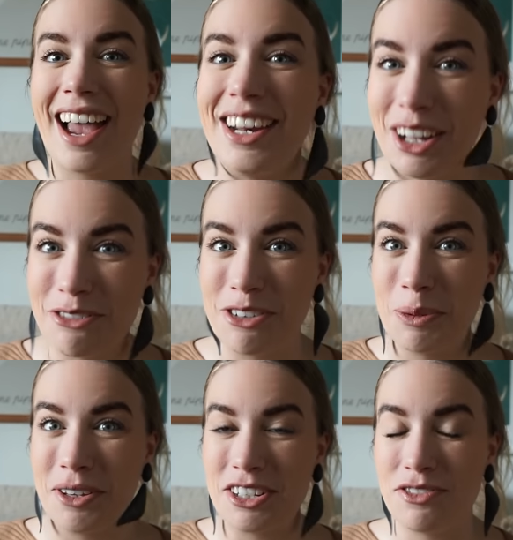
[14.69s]
I love
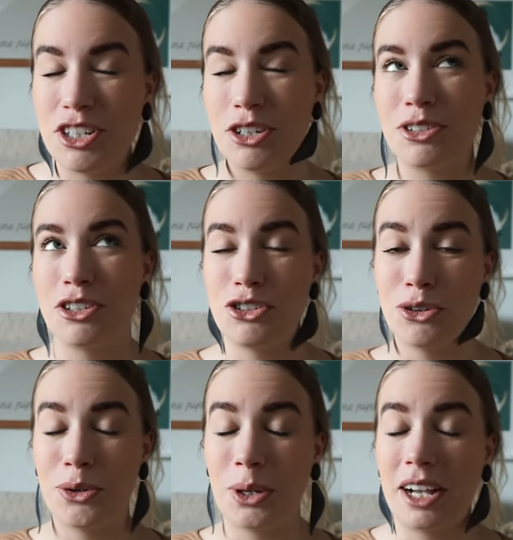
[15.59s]
filming these videos and
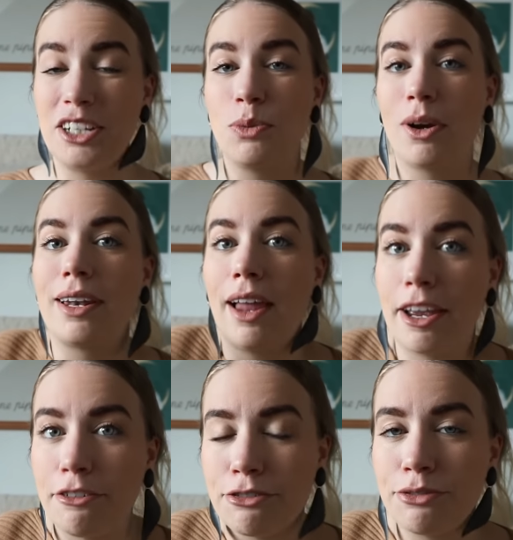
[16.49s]
showing you guys what
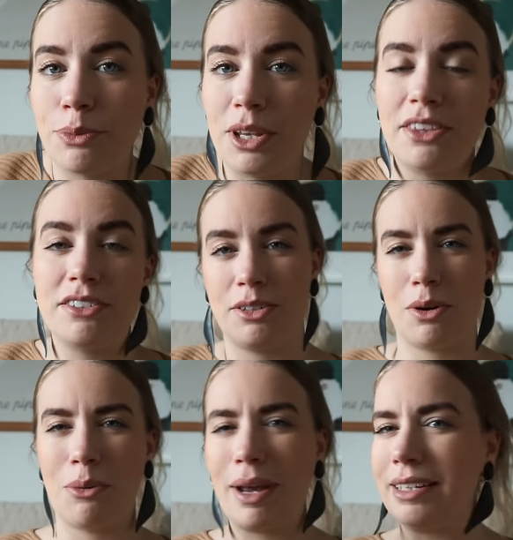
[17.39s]
life with
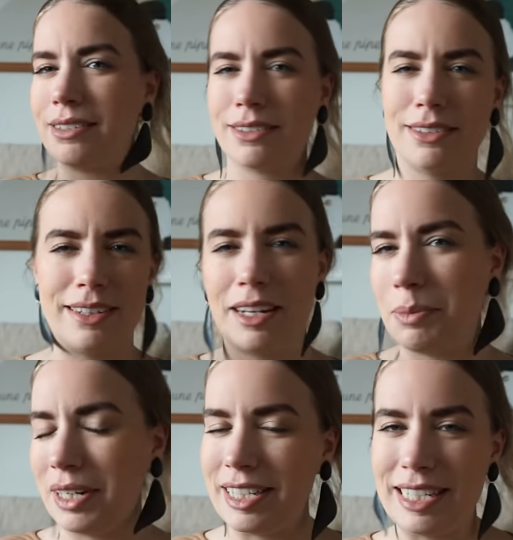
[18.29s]
zero waste,
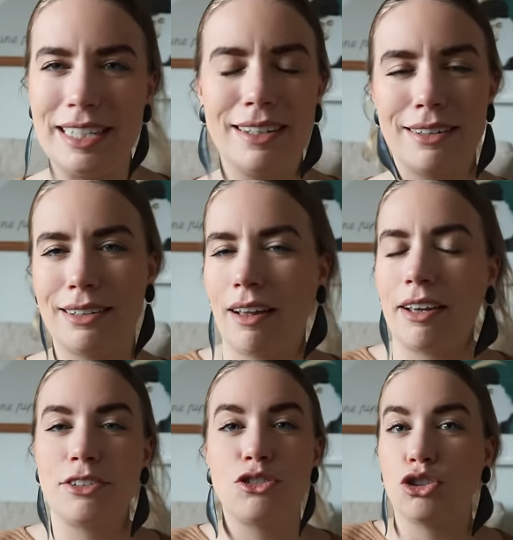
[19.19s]
sustainability,
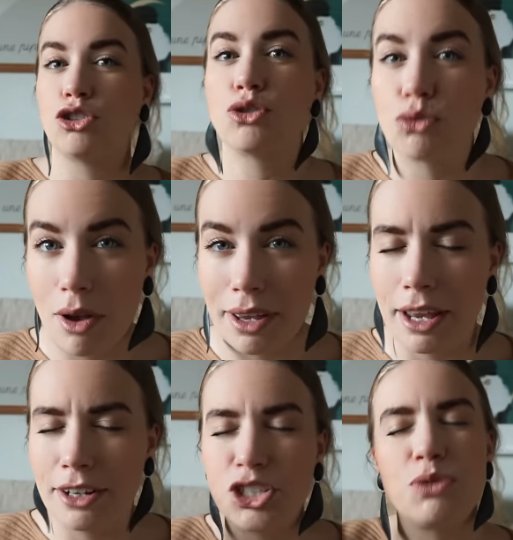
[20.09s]
like just
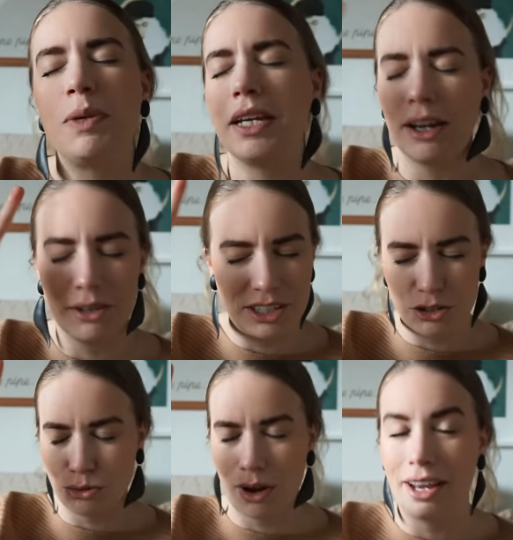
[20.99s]
trying, just being out here
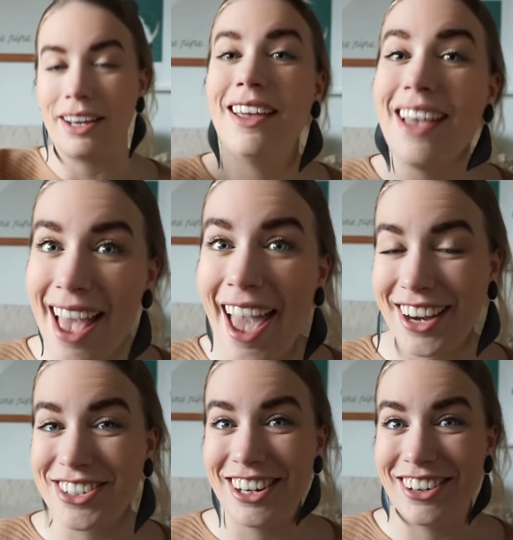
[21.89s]
trying
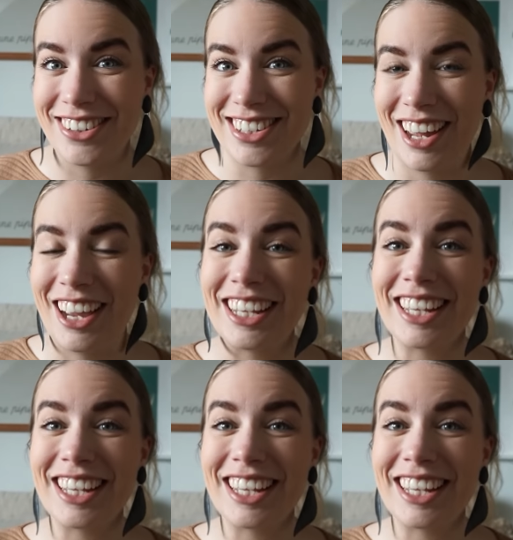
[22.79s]
actually looks like.